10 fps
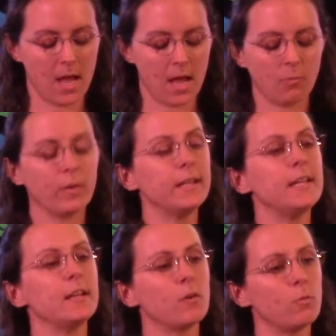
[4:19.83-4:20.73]
And when
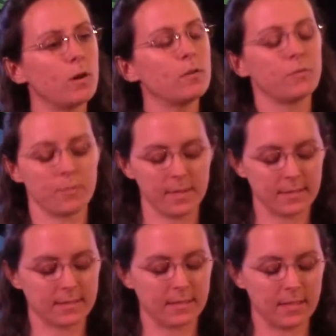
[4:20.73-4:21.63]
he awoke from
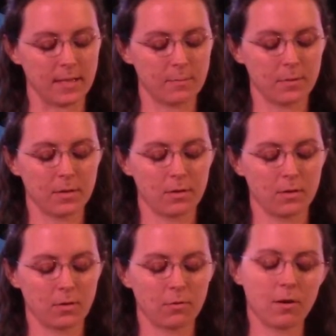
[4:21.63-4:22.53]
his sleep,
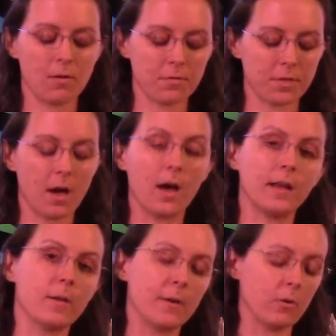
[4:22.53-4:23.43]
Crow
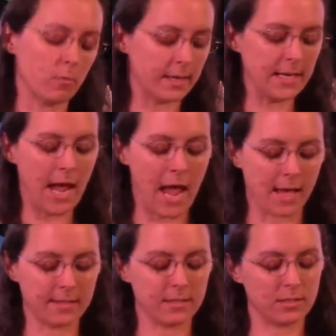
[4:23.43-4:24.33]
thought about what he
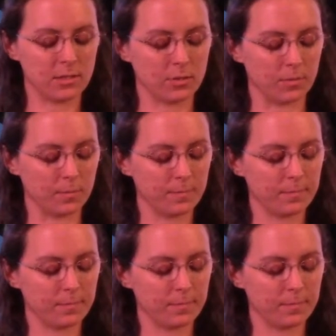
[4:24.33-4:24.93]
had to do.